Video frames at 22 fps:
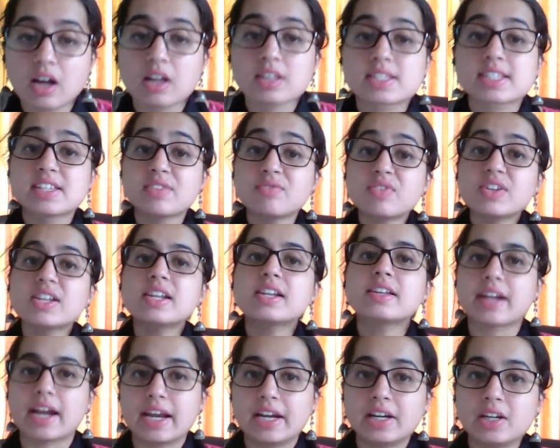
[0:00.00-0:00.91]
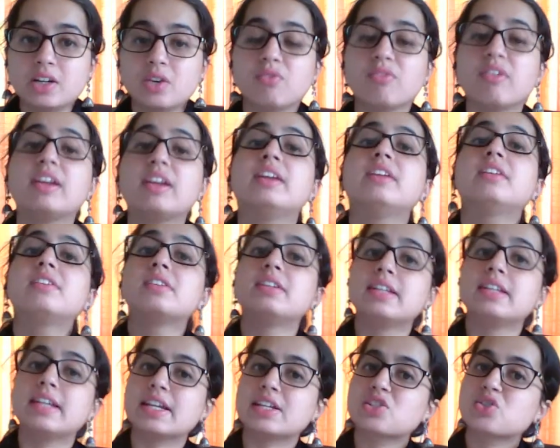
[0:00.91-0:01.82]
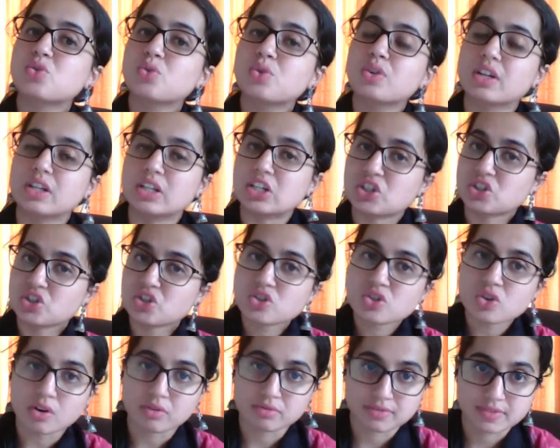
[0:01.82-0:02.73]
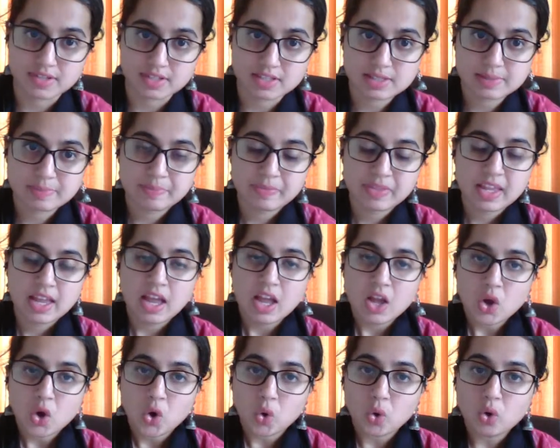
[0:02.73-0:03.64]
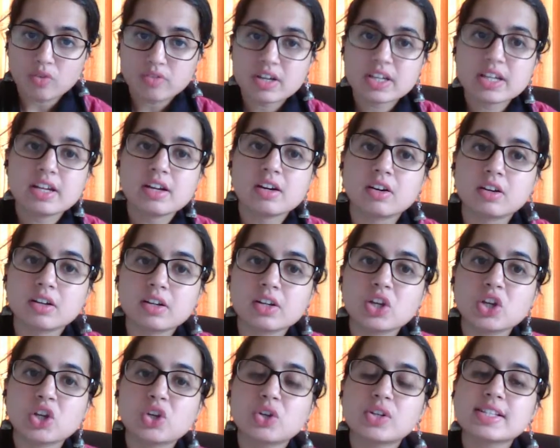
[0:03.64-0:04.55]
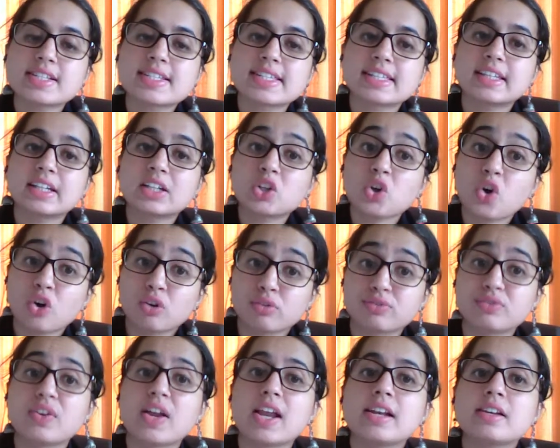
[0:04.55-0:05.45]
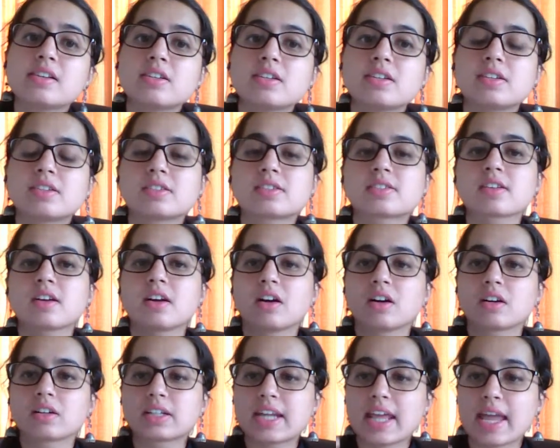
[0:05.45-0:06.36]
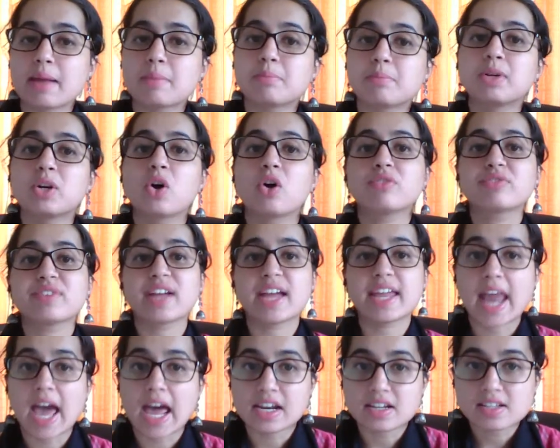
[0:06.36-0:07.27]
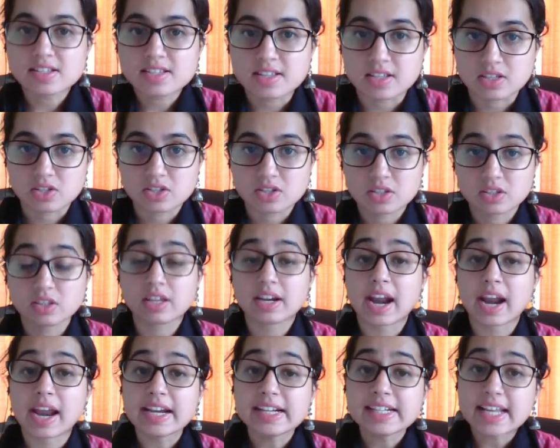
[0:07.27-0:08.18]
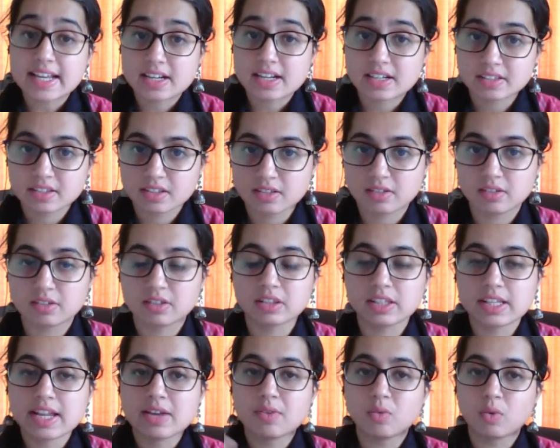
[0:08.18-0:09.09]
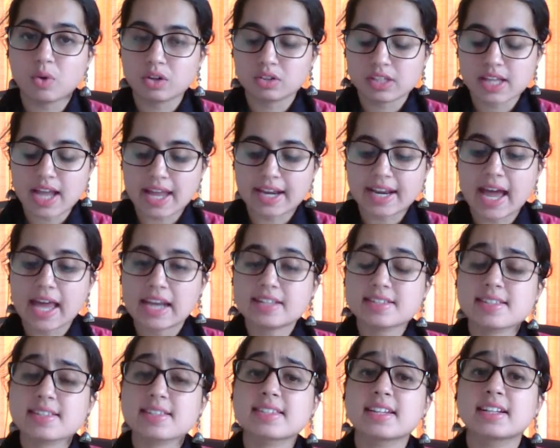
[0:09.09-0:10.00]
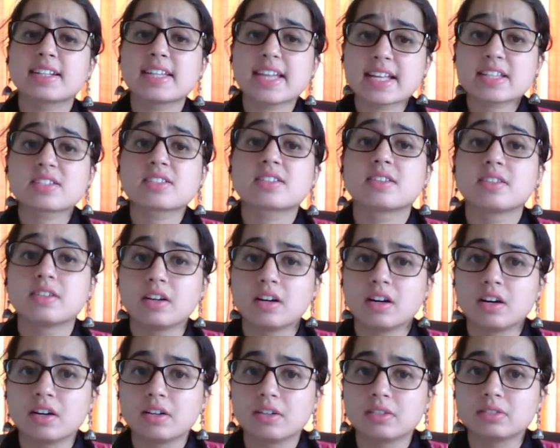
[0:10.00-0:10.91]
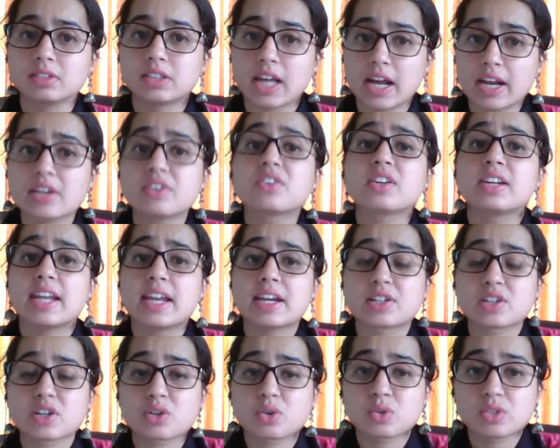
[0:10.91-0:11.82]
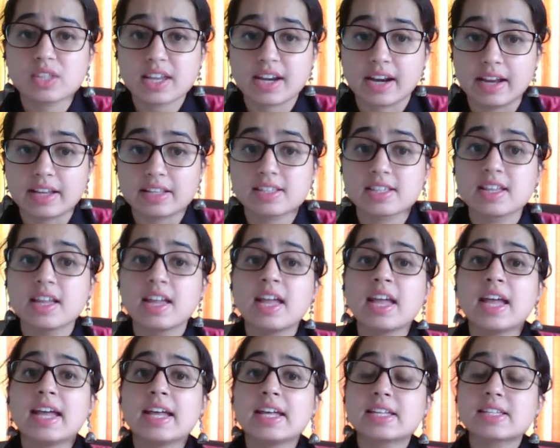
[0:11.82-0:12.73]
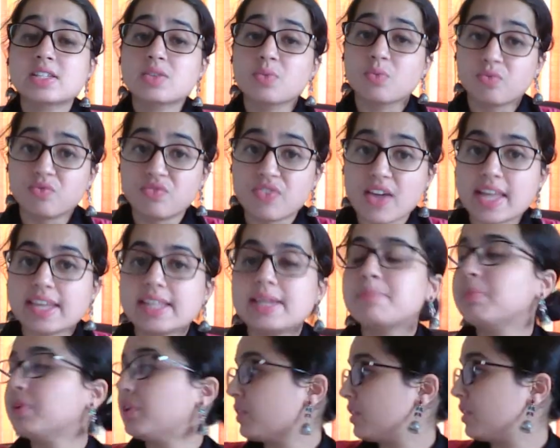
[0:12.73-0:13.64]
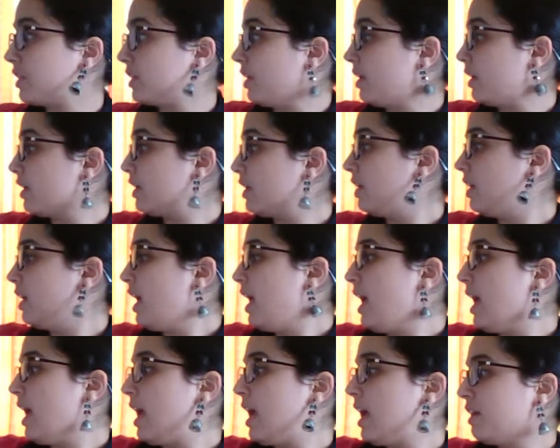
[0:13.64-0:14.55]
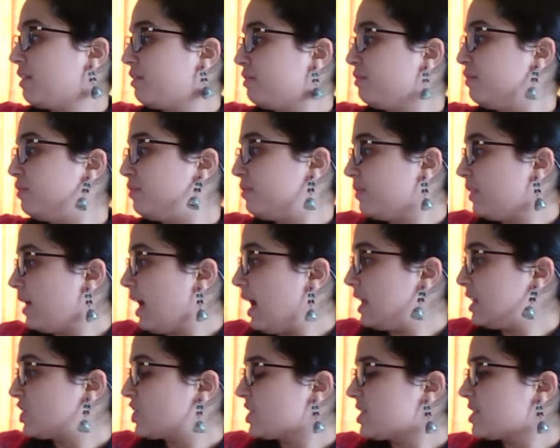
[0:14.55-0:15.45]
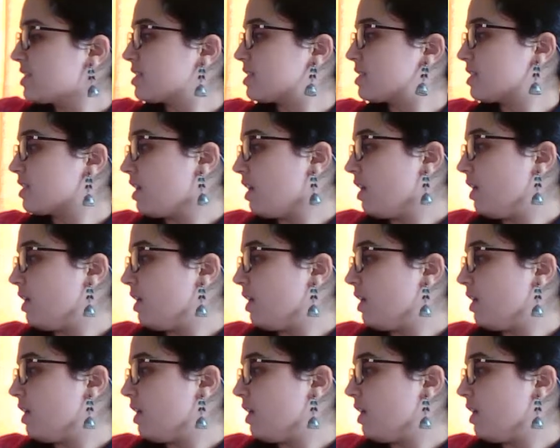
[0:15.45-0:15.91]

civil right when it relates to religious office? Over here, you will see that Hoffeld's table of analysis, the analysis that he has done related to the rights, is very pertinent. If I'll just